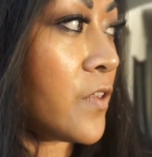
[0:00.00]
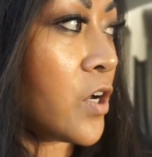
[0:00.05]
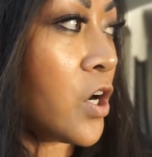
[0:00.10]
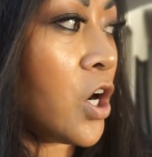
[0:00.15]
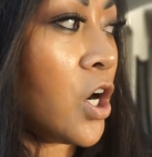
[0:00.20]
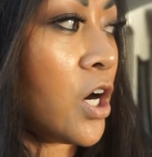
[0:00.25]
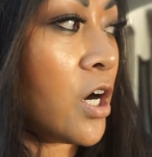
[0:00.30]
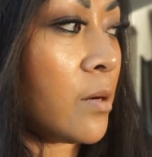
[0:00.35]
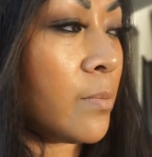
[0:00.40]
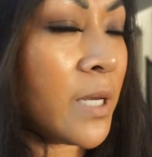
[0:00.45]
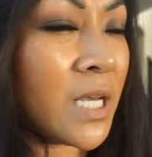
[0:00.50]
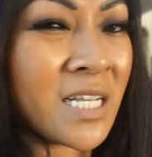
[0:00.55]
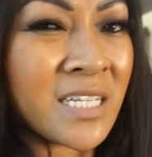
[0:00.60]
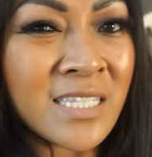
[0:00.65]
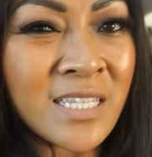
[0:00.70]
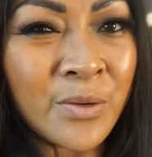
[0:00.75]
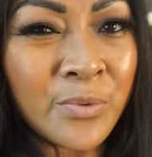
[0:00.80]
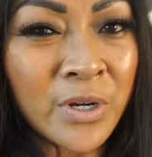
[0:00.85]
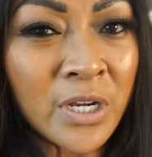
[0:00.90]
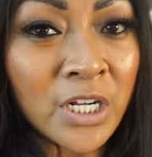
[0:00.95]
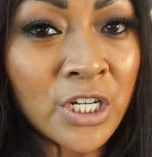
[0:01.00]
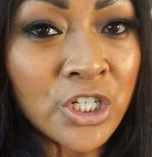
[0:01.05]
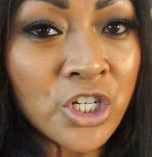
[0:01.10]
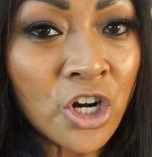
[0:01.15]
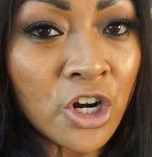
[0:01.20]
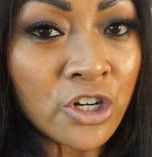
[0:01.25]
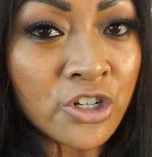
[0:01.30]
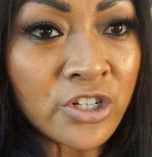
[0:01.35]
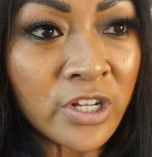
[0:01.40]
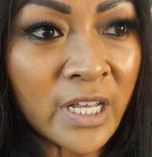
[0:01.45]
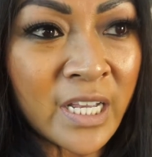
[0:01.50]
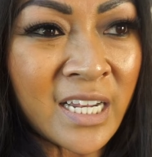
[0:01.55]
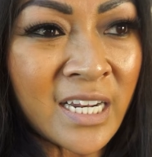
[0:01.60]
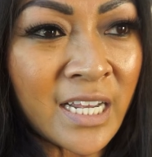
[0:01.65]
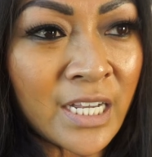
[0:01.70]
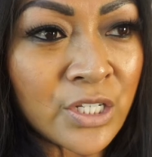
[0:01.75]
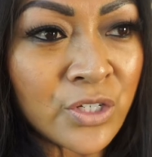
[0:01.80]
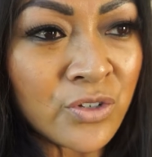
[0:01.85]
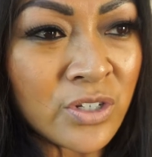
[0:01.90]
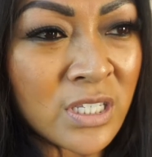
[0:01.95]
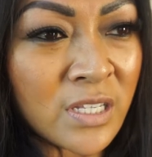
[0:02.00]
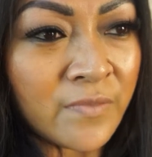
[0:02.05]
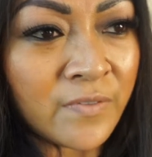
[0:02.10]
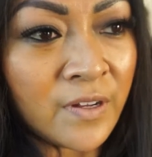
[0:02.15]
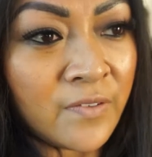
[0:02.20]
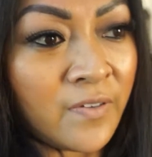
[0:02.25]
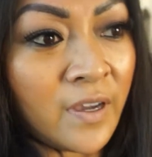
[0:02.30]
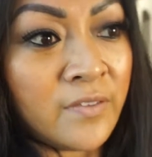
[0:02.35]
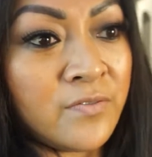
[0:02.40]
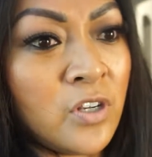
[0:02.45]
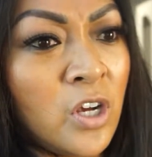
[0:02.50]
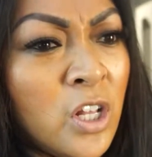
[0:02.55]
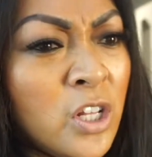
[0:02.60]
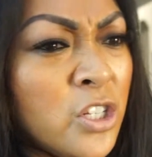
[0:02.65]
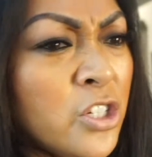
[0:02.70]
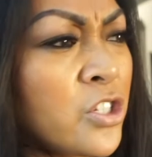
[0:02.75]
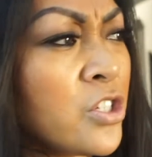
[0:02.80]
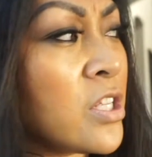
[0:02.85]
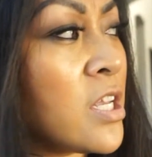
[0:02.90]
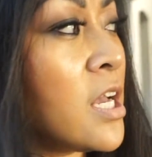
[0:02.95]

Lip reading: the car because they were gonna charge like an extra $75.